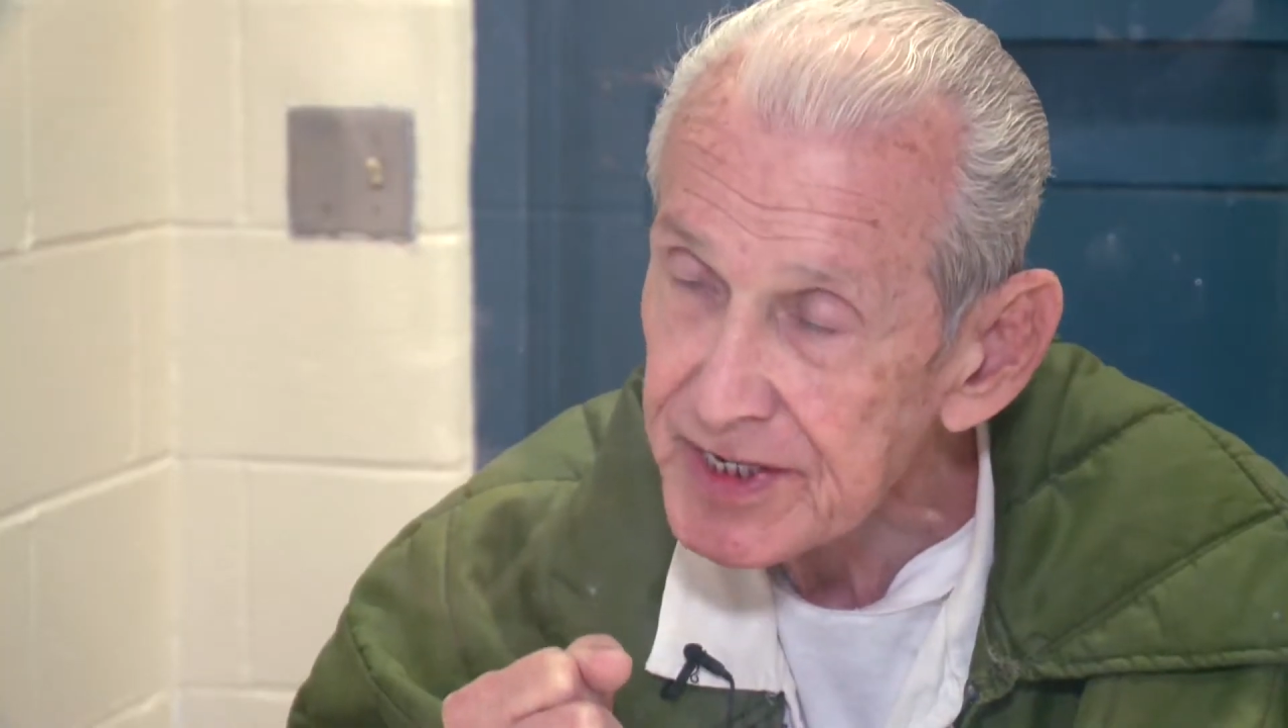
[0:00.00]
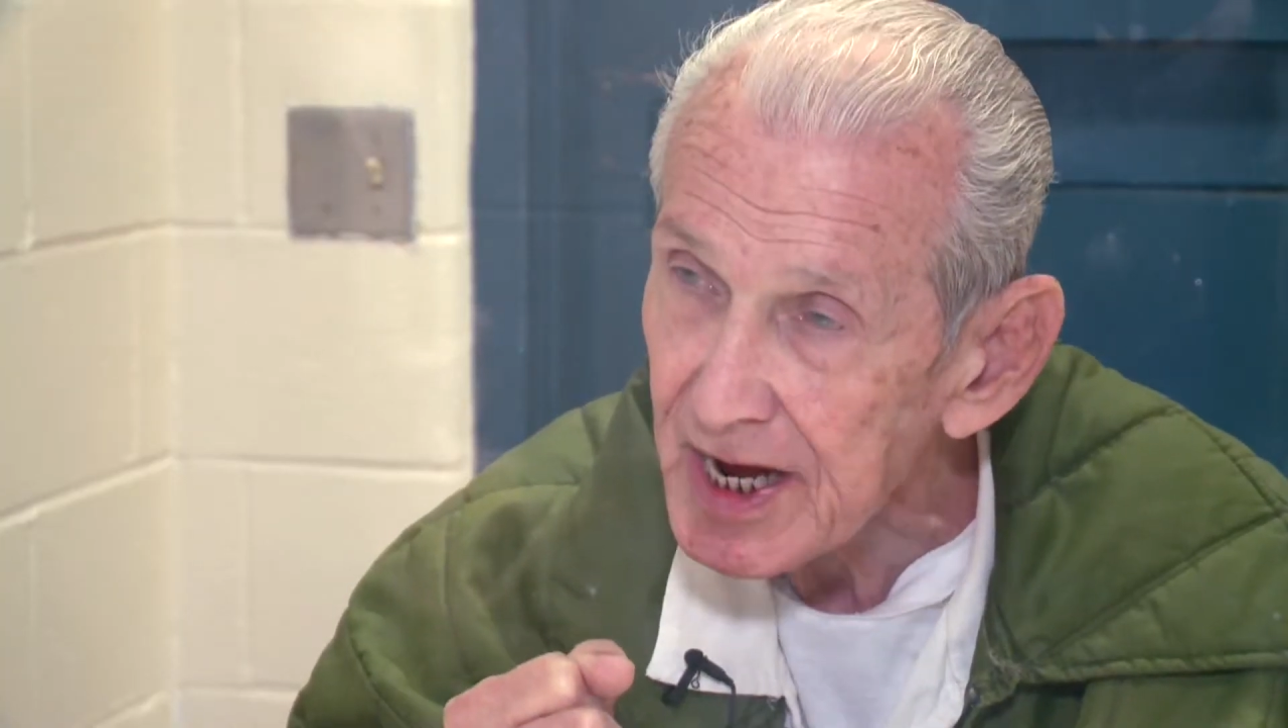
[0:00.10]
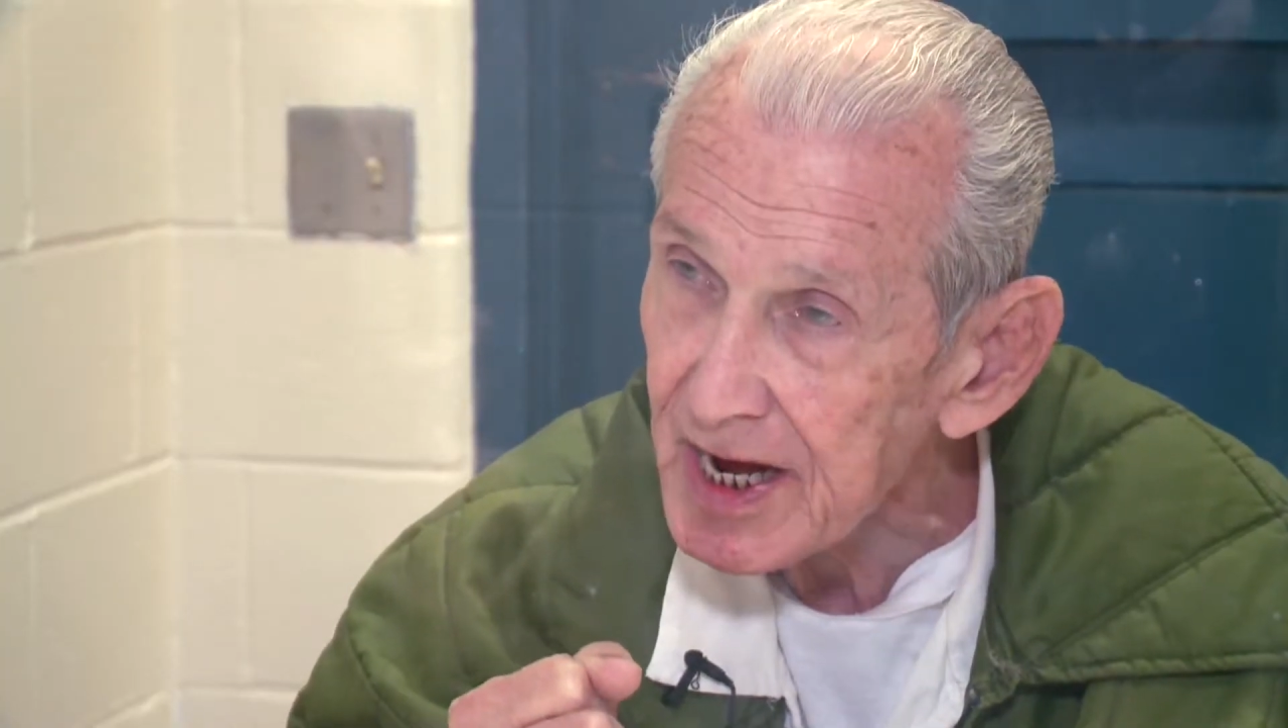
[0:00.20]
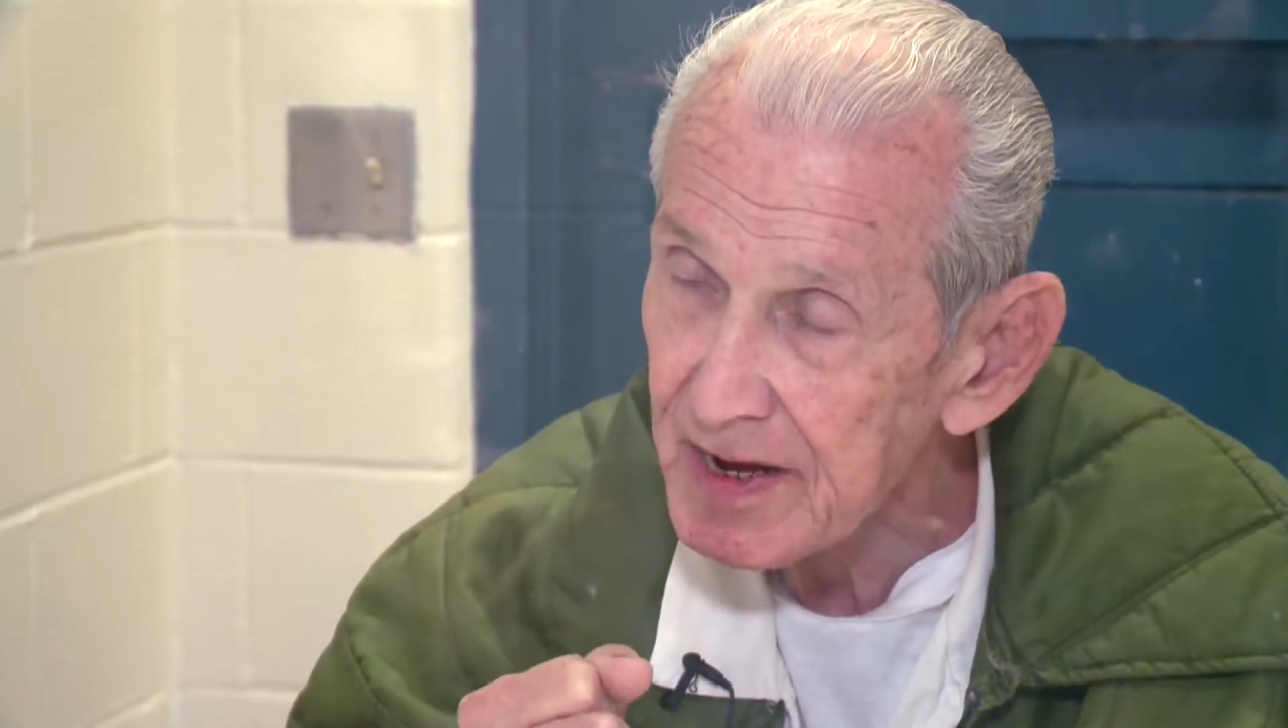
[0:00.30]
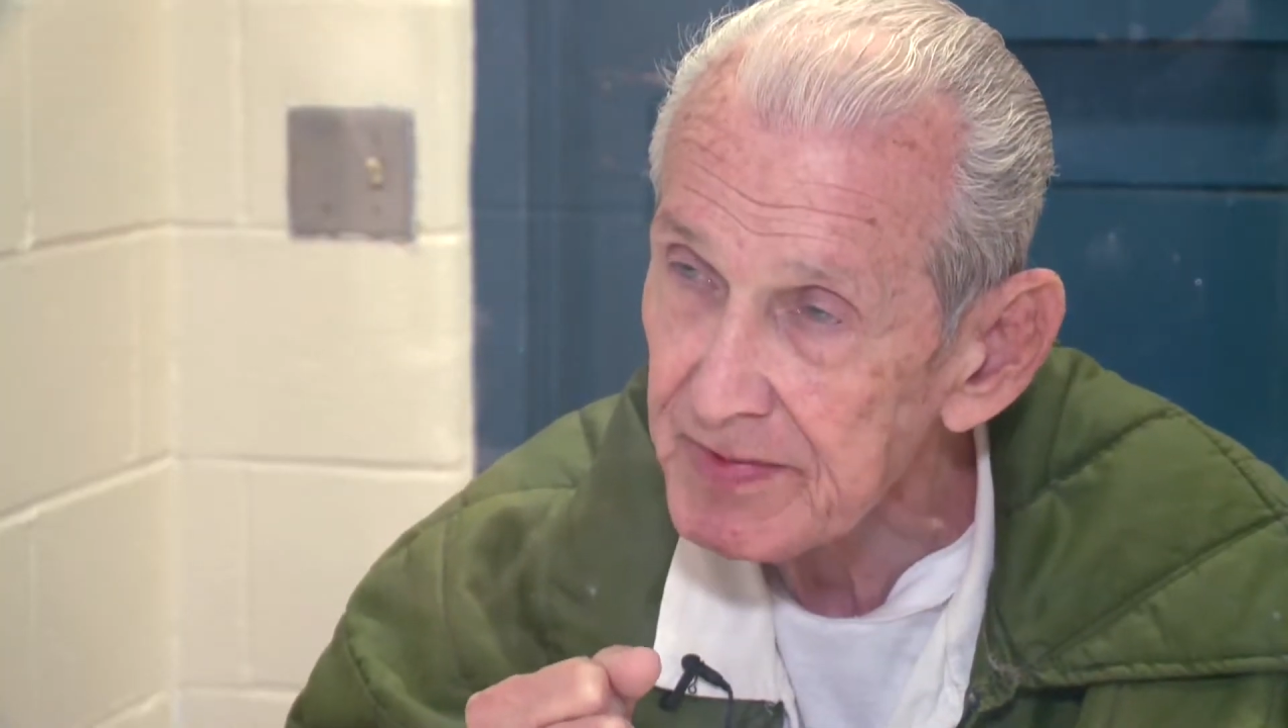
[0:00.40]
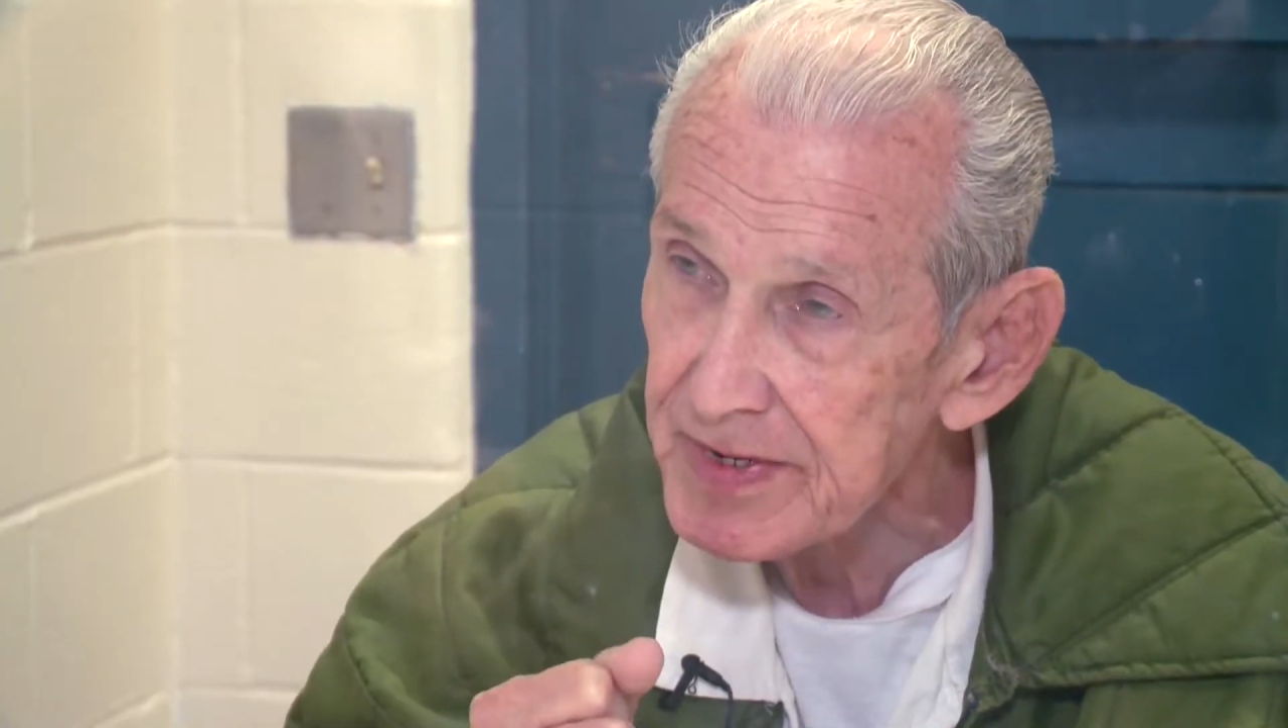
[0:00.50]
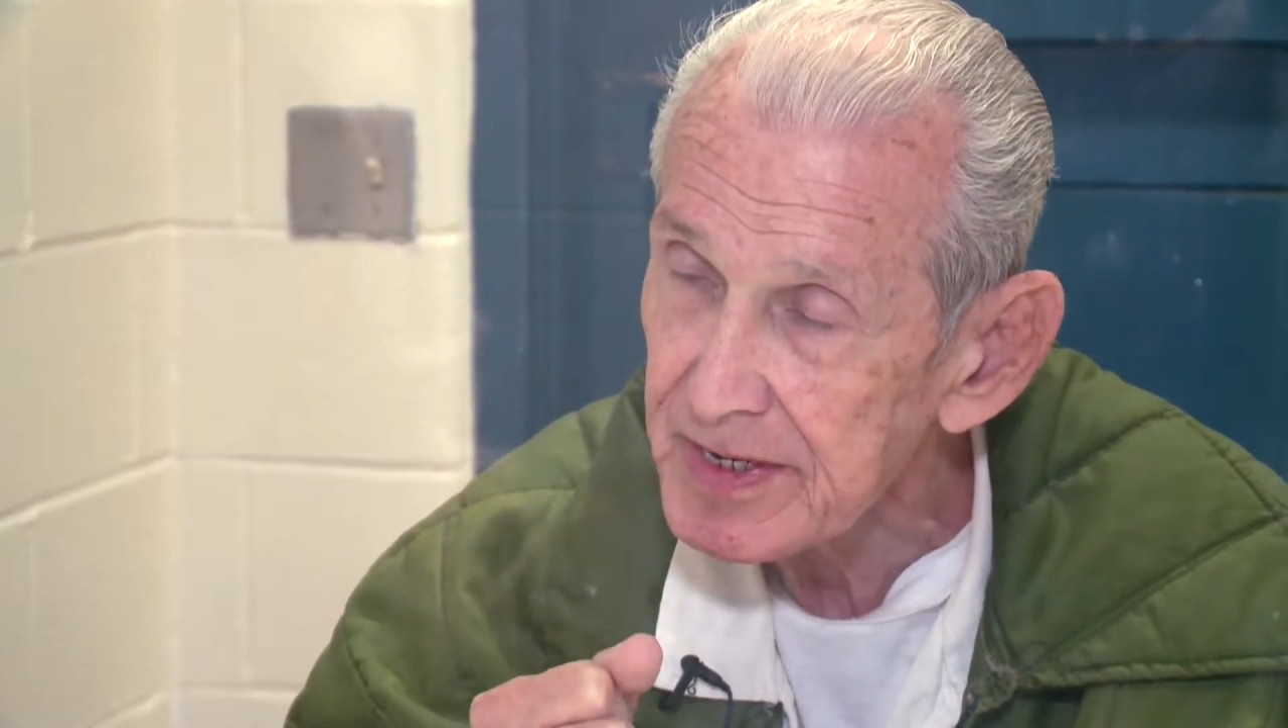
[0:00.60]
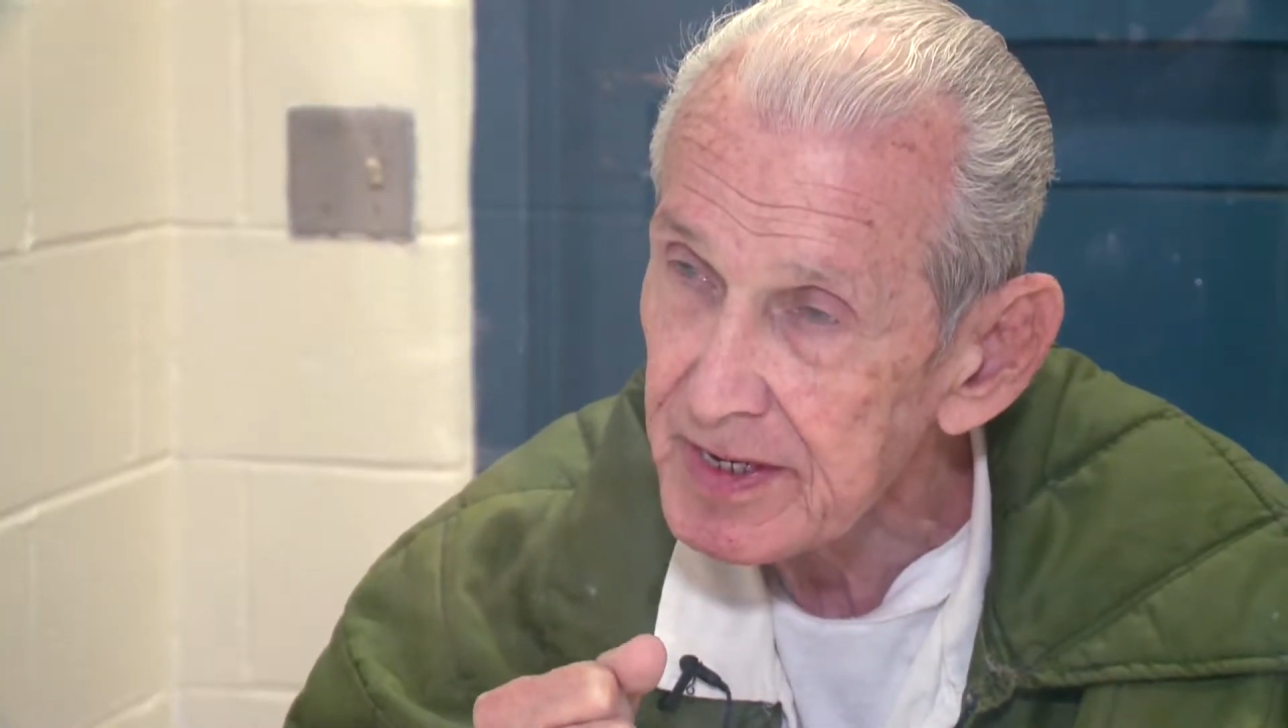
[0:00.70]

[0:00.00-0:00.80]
time.